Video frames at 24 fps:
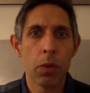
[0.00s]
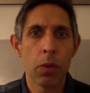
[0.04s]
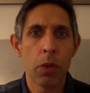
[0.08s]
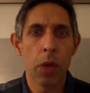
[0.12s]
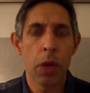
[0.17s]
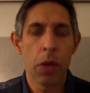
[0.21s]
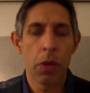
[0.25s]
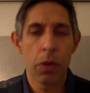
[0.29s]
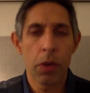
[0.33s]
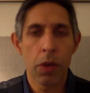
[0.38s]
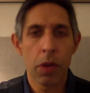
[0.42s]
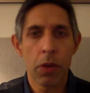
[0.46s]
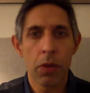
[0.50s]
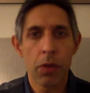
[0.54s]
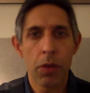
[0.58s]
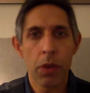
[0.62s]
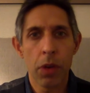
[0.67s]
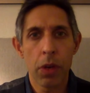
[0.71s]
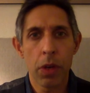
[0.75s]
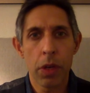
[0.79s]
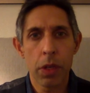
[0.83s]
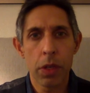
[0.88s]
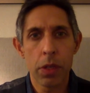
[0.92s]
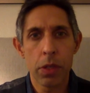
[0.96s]
Audrey and I are
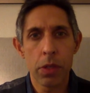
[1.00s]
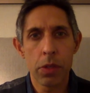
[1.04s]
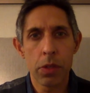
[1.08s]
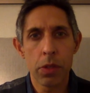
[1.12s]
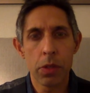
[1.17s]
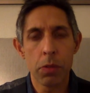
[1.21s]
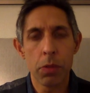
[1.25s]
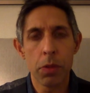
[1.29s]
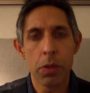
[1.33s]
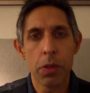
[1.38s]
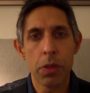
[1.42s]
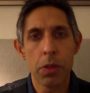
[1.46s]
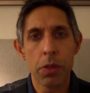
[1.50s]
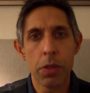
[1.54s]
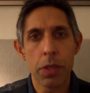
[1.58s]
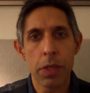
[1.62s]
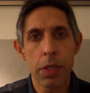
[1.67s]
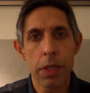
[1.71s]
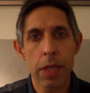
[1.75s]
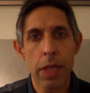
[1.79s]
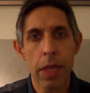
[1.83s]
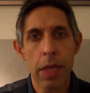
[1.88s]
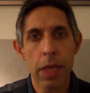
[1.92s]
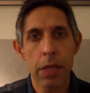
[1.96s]
very concerned with your
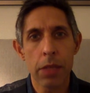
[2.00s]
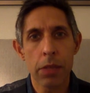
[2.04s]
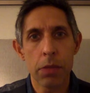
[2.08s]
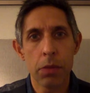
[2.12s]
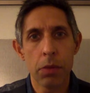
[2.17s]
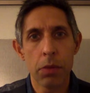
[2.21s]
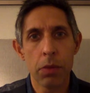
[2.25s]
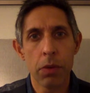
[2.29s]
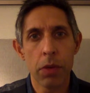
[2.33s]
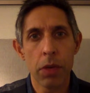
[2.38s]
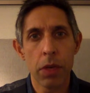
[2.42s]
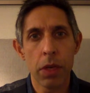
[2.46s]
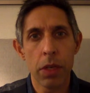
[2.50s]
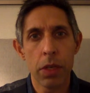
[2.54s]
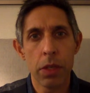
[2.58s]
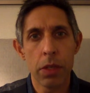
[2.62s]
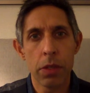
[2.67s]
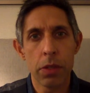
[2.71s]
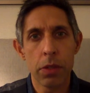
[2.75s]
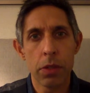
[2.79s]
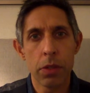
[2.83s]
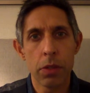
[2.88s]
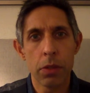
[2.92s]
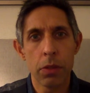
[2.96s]
success. We're very
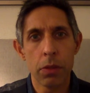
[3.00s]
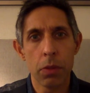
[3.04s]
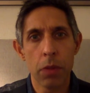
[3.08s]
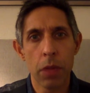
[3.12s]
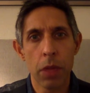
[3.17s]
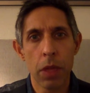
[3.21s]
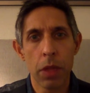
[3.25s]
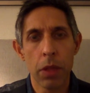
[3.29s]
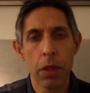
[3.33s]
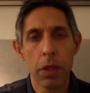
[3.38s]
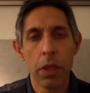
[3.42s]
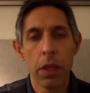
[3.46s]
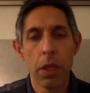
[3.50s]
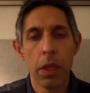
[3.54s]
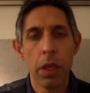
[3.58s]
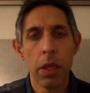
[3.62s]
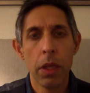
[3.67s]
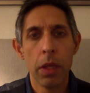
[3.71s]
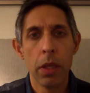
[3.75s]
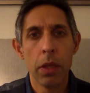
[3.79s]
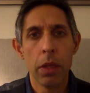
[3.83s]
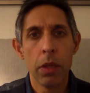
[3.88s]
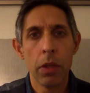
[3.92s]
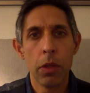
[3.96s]
concerned with
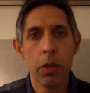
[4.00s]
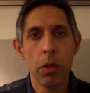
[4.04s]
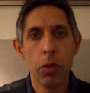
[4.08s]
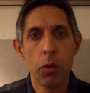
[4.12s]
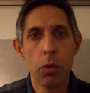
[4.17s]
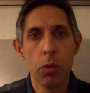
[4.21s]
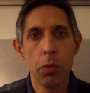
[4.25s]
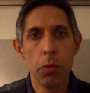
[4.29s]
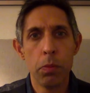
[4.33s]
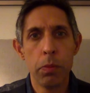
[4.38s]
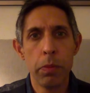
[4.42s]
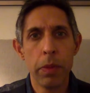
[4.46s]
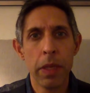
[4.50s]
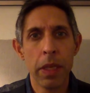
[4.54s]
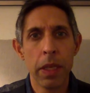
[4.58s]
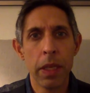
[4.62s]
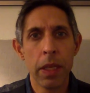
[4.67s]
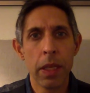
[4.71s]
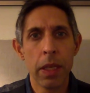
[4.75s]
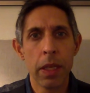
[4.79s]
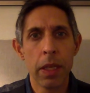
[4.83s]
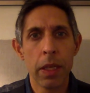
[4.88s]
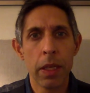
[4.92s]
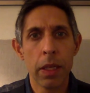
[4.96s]
you
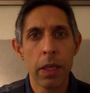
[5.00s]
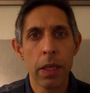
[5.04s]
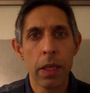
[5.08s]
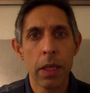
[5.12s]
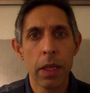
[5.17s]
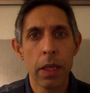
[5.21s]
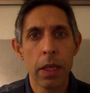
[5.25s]
being